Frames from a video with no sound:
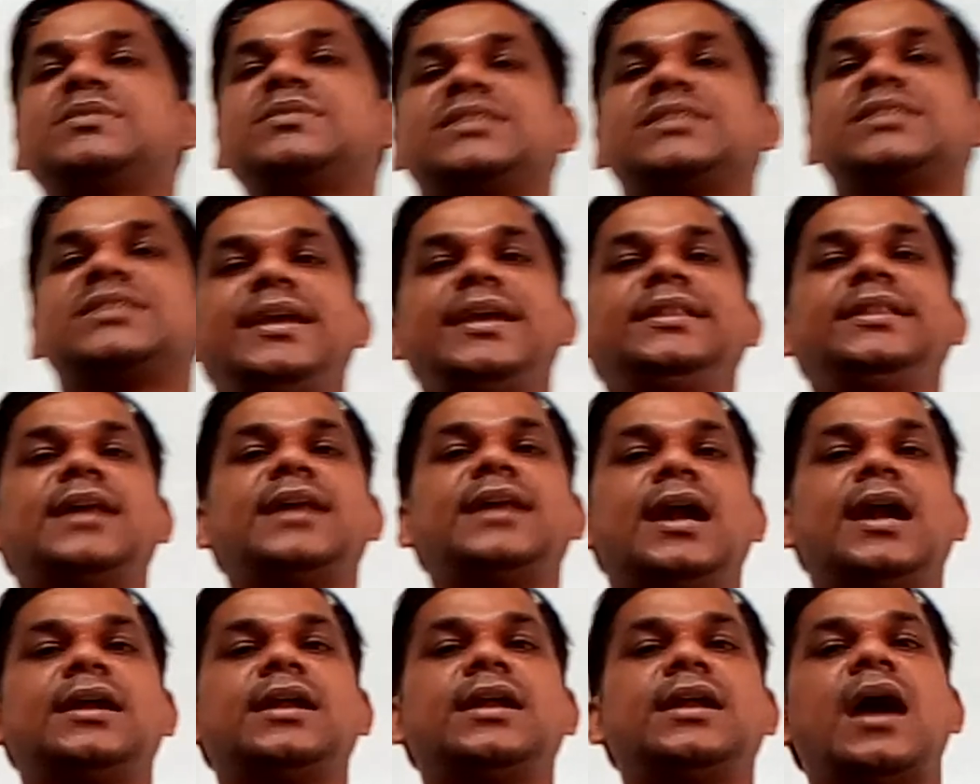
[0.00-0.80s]
saying
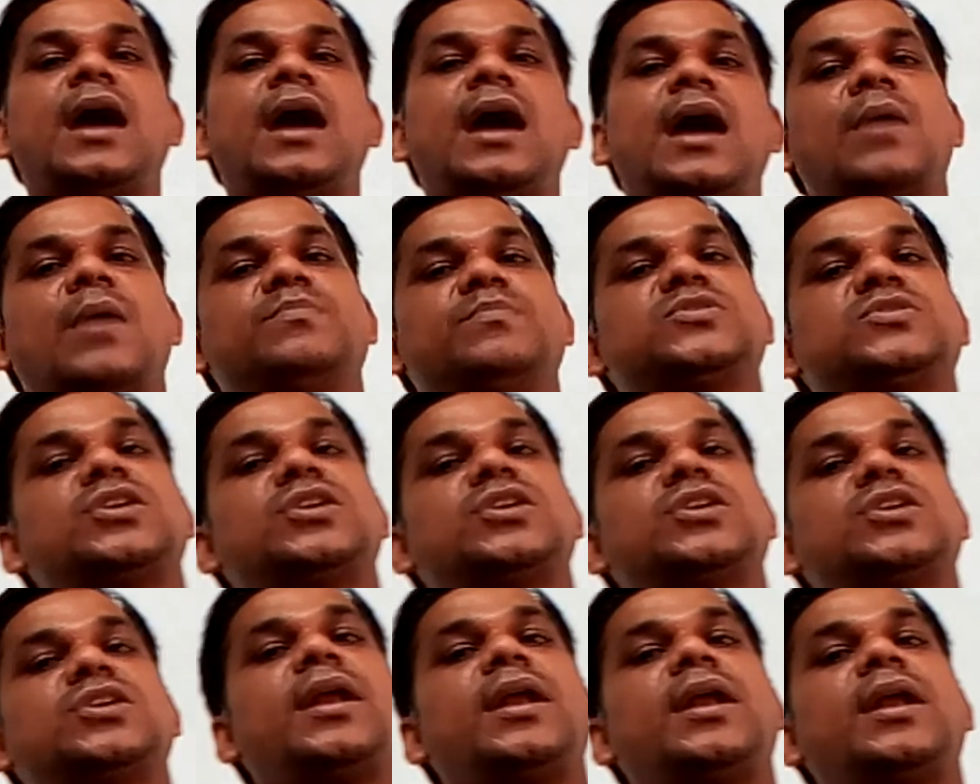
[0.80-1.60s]
that I am
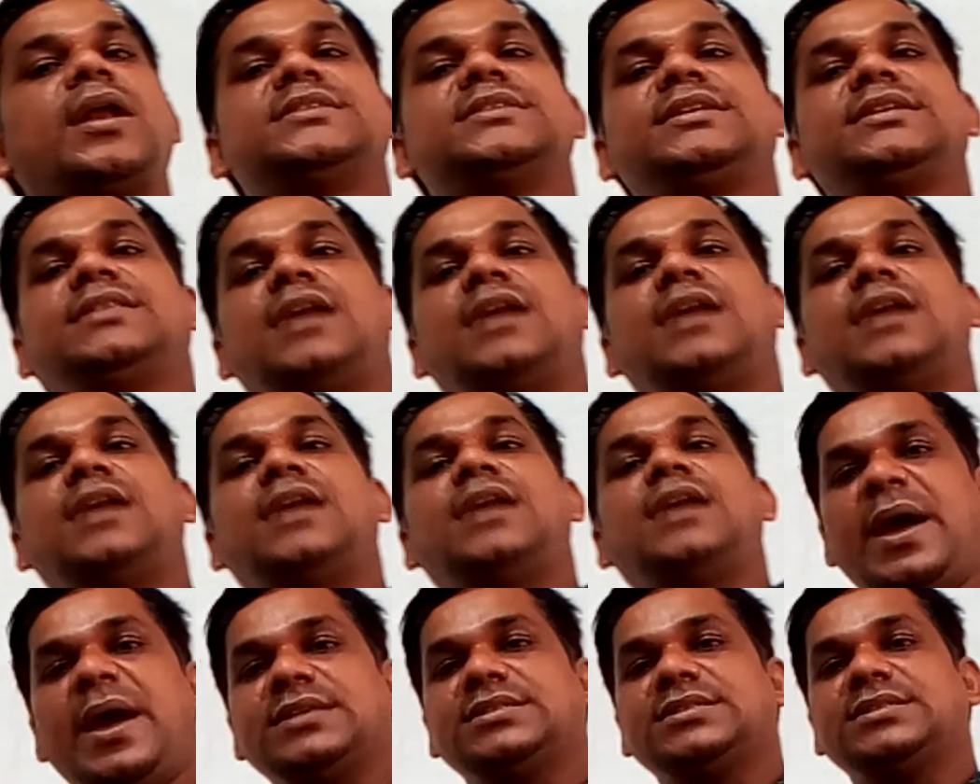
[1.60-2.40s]
summarizing that
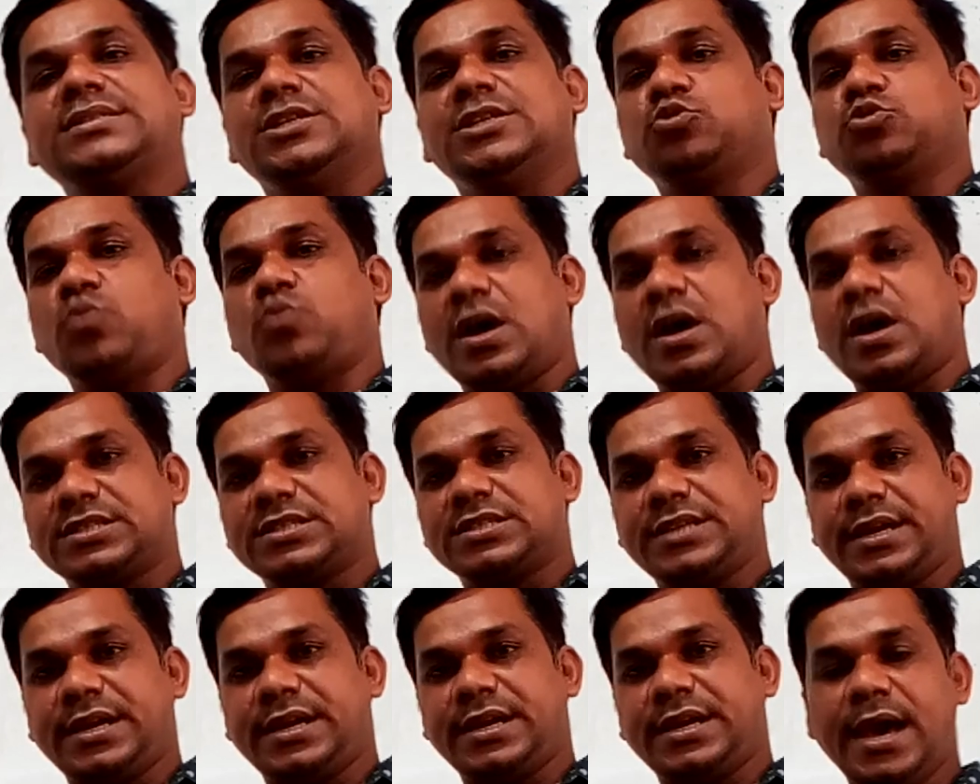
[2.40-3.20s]
passage once
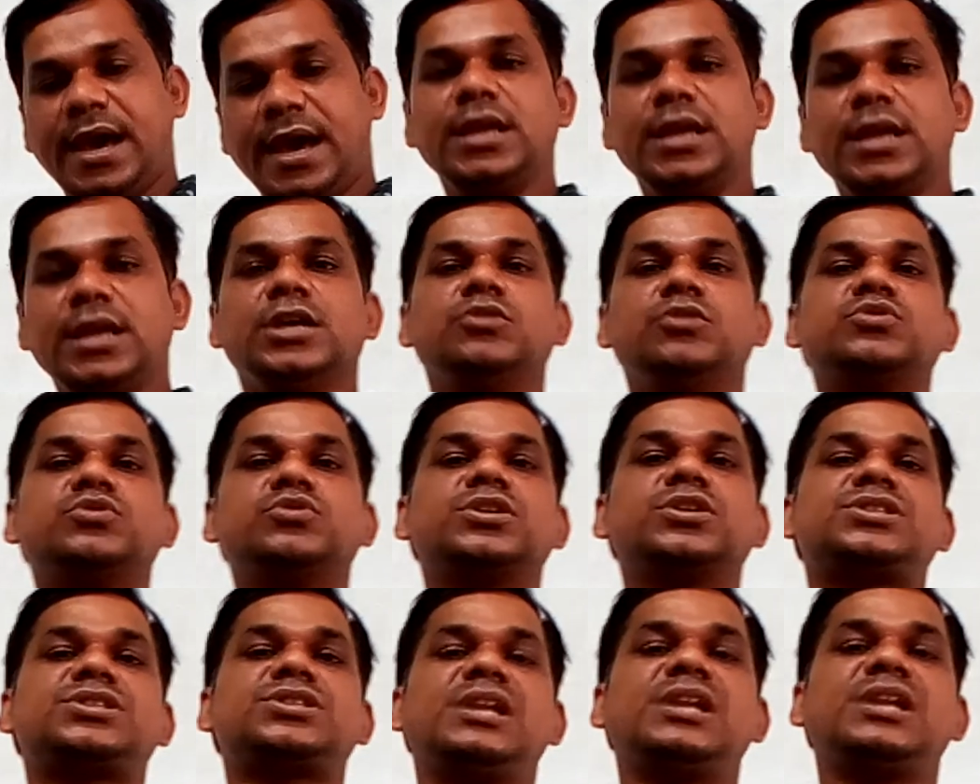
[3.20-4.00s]
again. You
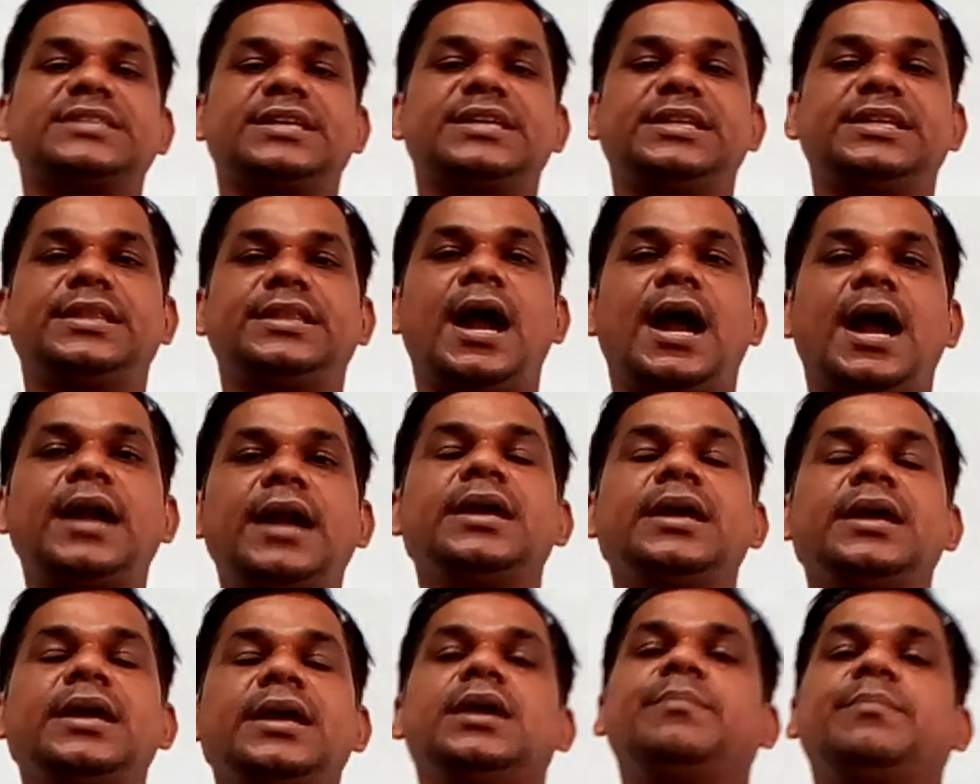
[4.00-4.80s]
just listen that.
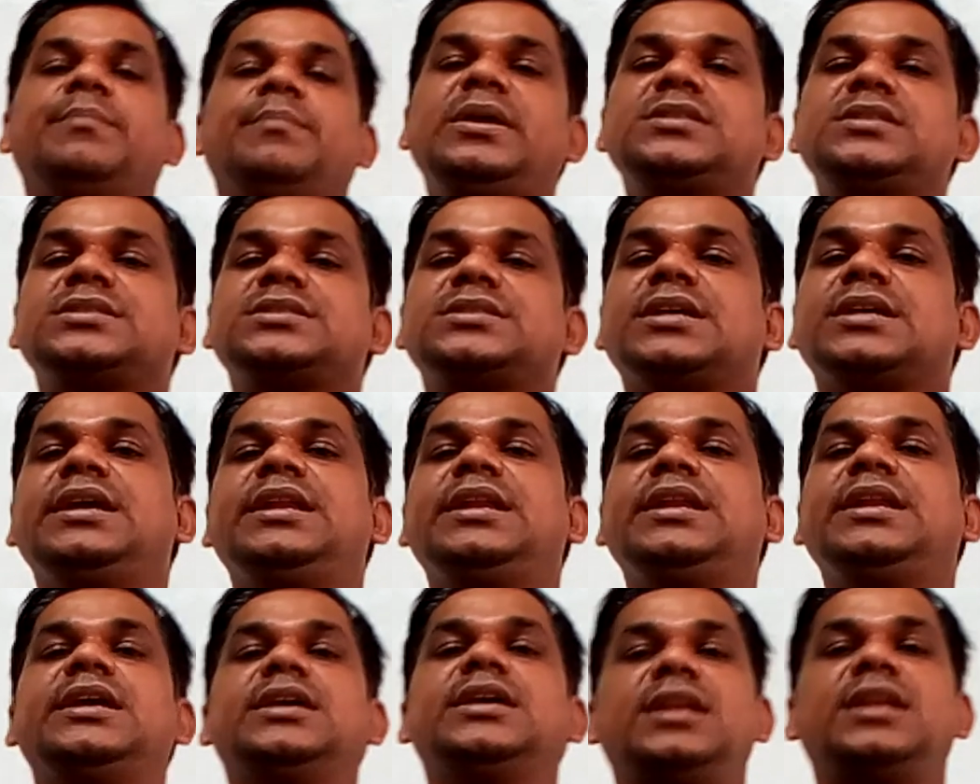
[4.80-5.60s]
Means
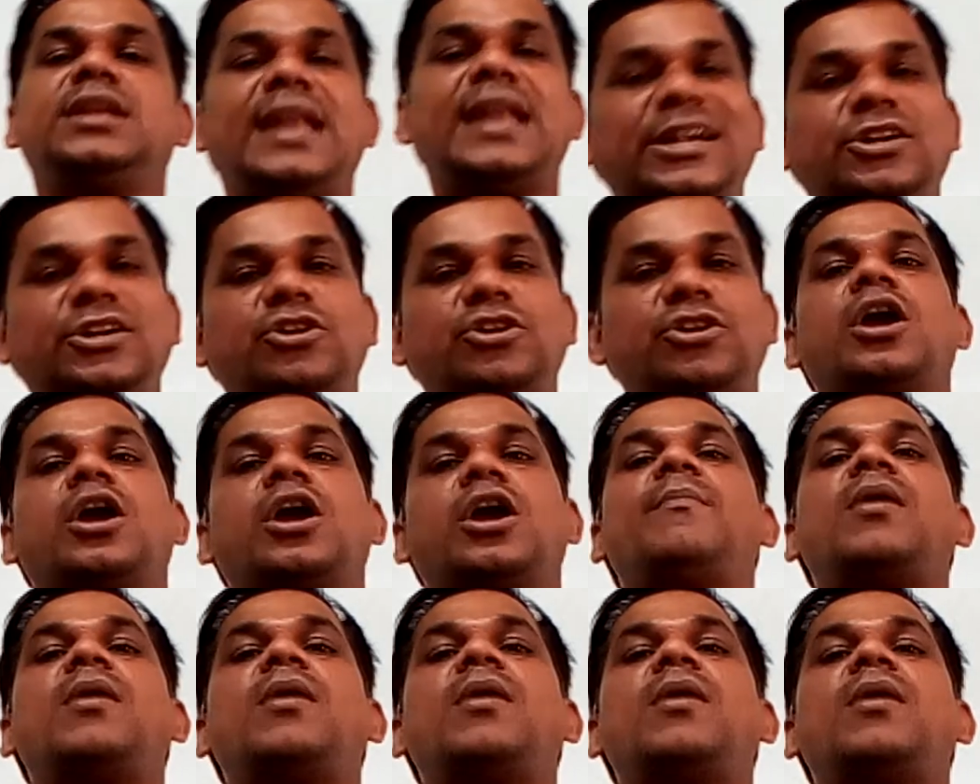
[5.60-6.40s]
let's talk
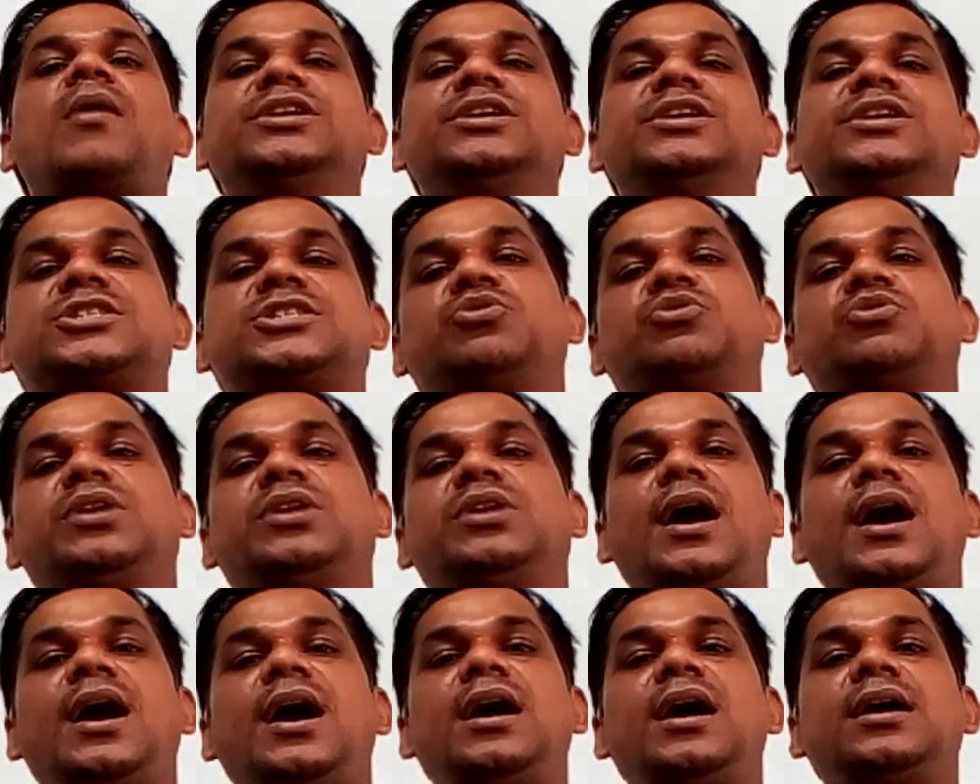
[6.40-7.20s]
about the
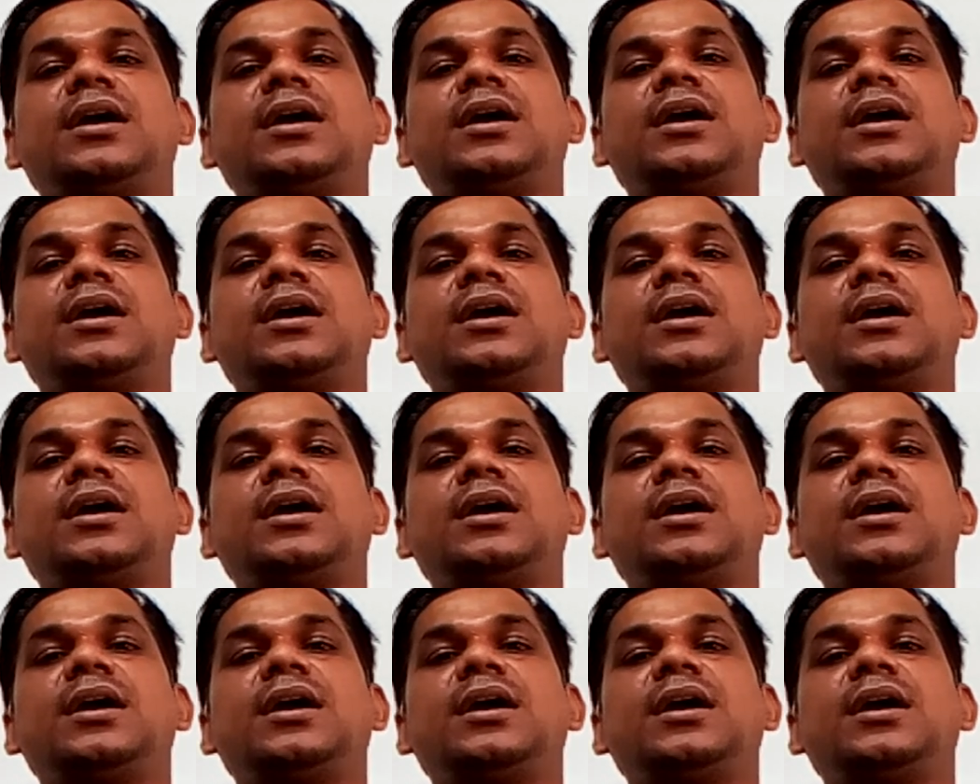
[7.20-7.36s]
Estonia.